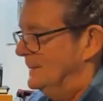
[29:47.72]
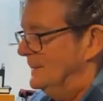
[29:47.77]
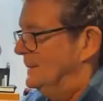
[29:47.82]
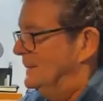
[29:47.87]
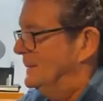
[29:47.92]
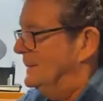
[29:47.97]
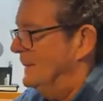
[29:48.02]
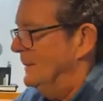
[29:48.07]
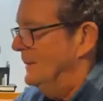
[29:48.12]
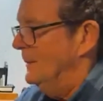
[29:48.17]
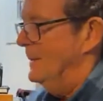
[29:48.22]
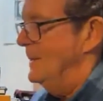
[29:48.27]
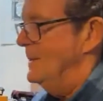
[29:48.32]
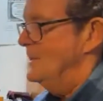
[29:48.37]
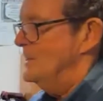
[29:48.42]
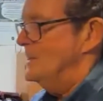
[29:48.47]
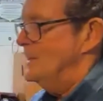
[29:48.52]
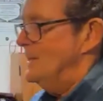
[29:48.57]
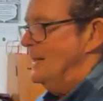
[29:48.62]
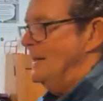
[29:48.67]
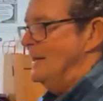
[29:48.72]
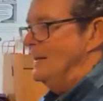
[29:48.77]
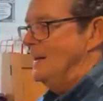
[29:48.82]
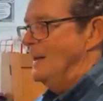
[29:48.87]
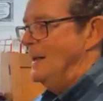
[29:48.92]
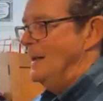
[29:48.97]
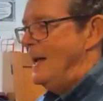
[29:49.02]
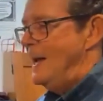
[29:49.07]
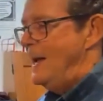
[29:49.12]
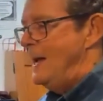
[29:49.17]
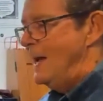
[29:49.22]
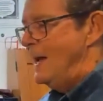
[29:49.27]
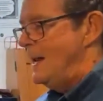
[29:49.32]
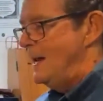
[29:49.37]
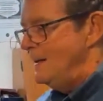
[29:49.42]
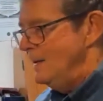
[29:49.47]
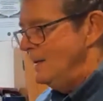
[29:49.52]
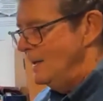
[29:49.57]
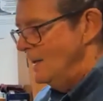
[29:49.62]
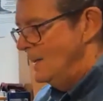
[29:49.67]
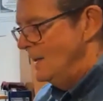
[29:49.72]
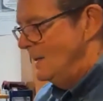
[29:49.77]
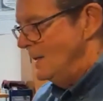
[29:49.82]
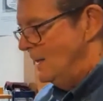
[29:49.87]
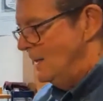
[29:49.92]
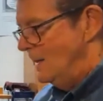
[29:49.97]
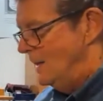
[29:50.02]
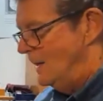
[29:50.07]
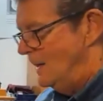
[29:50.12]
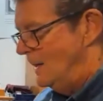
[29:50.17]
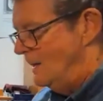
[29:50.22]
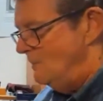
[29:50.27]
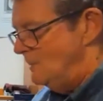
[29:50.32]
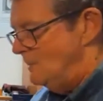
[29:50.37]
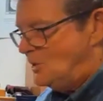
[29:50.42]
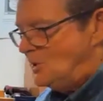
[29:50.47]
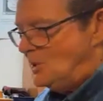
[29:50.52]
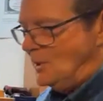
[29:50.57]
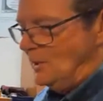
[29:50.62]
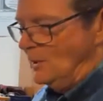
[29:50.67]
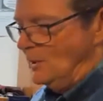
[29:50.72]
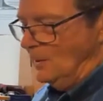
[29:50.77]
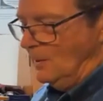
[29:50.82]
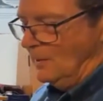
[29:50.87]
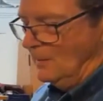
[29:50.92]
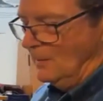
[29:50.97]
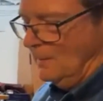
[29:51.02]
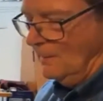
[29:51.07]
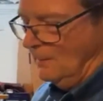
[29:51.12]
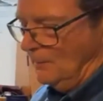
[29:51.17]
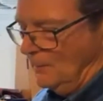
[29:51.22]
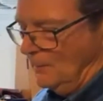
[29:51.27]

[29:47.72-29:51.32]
So there's that. And I'm still,